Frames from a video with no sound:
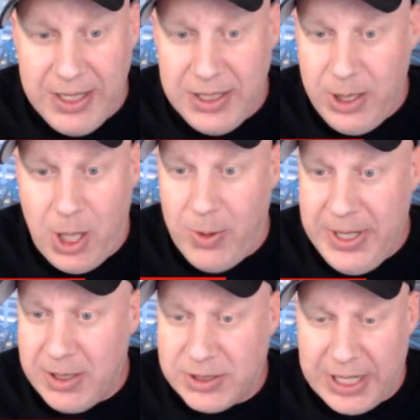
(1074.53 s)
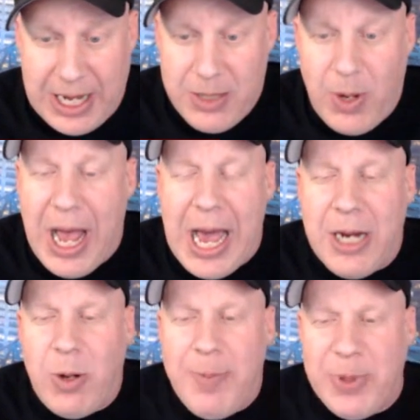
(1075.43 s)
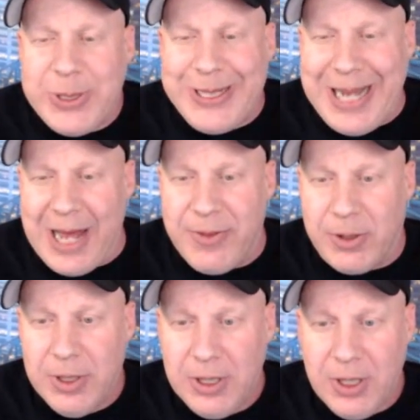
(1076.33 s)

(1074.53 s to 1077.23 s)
And you go here. It's like, how do I put together